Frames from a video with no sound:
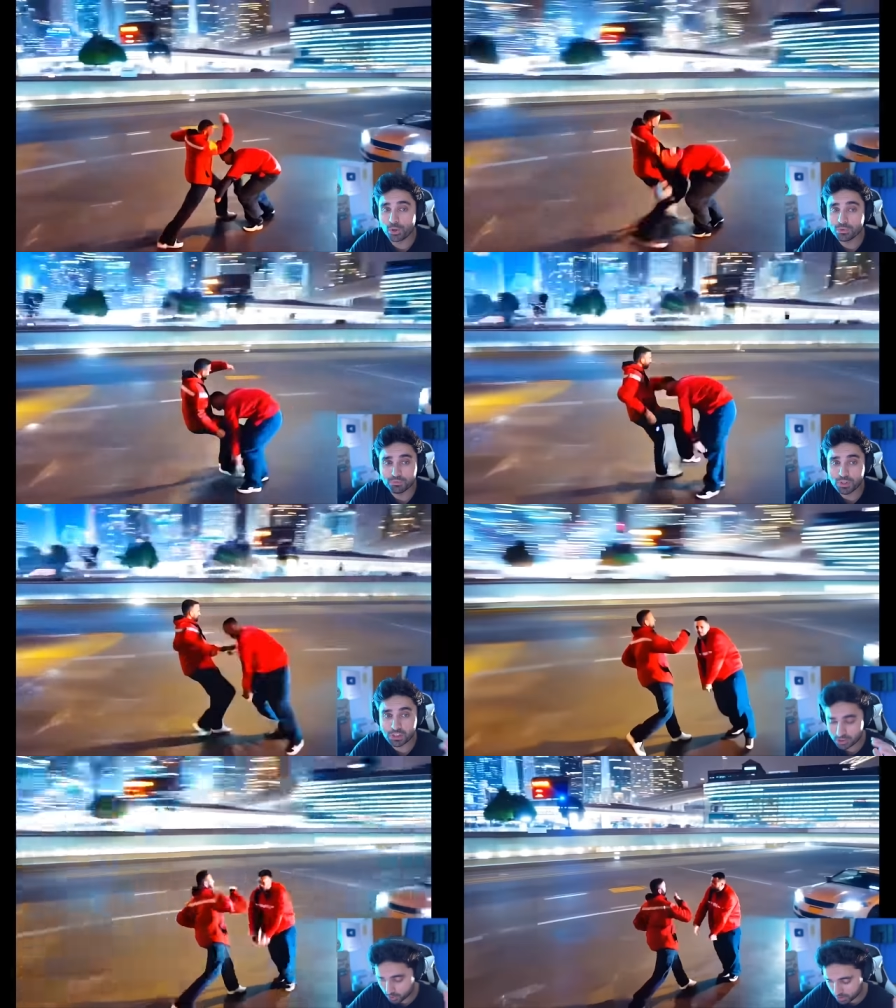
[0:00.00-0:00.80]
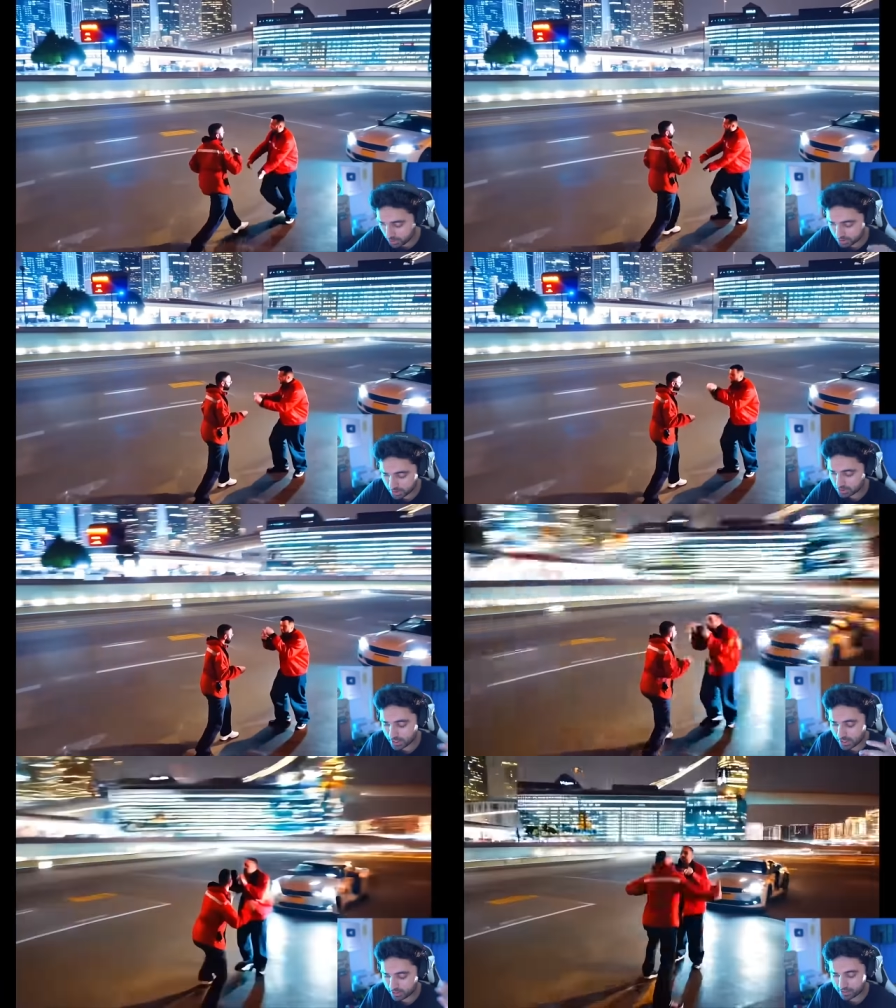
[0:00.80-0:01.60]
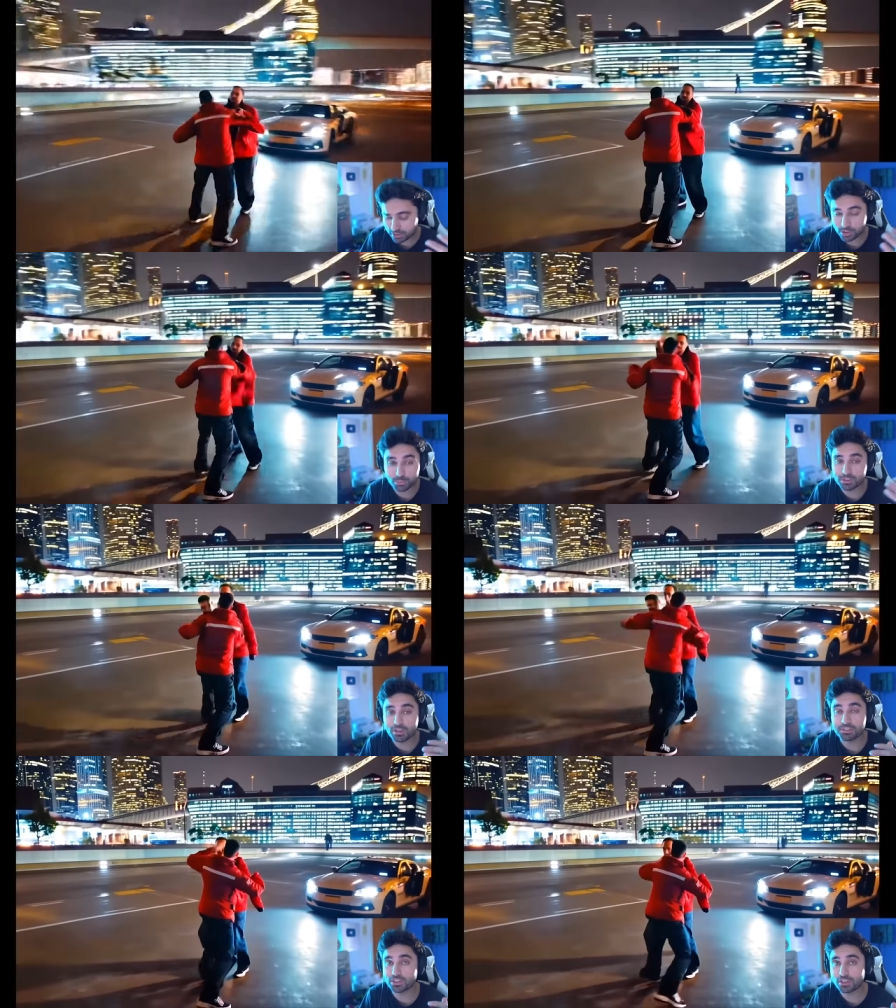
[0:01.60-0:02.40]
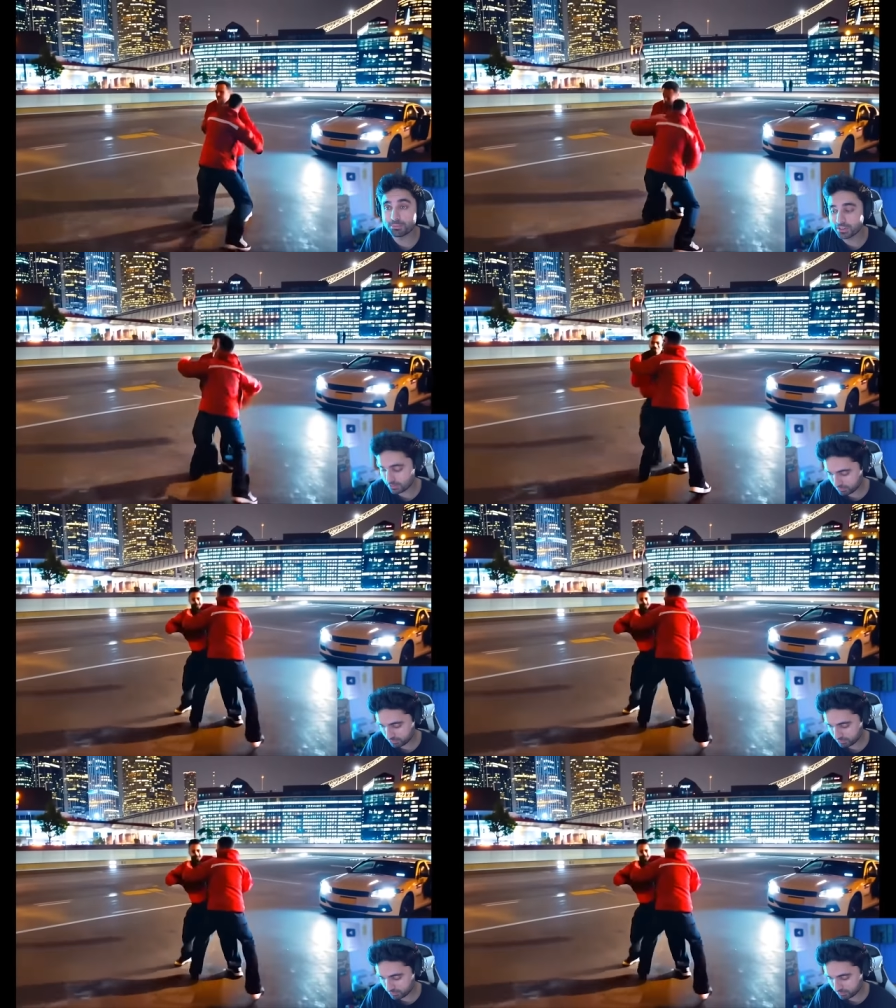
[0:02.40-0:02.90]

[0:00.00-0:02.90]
know, he took down the entire Ubisoft as a company.